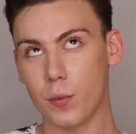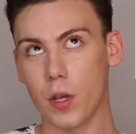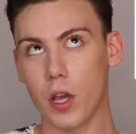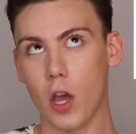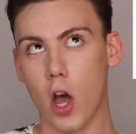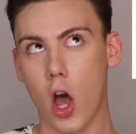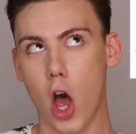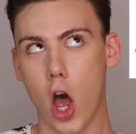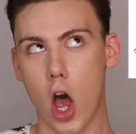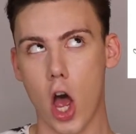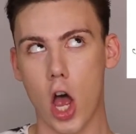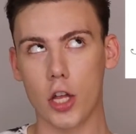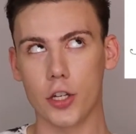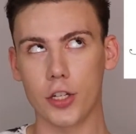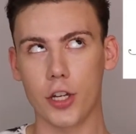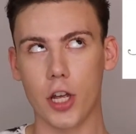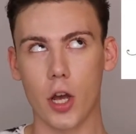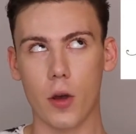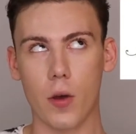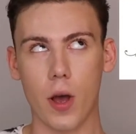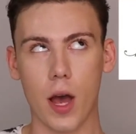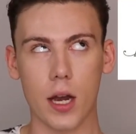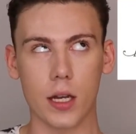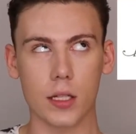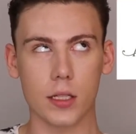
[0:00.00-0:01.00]
We all
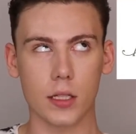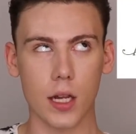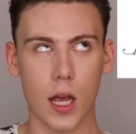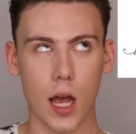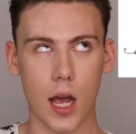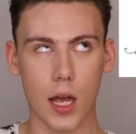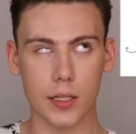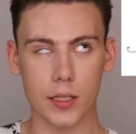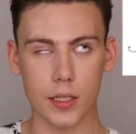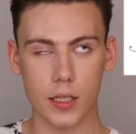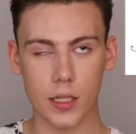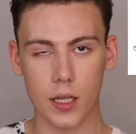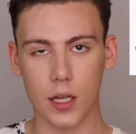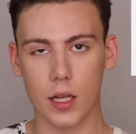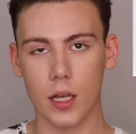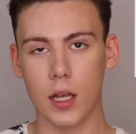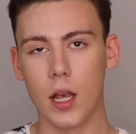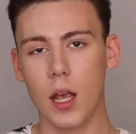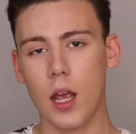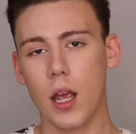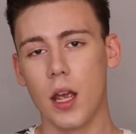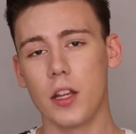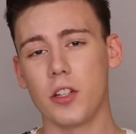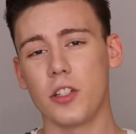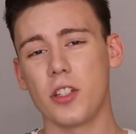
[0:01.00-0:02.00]
know Anastasia.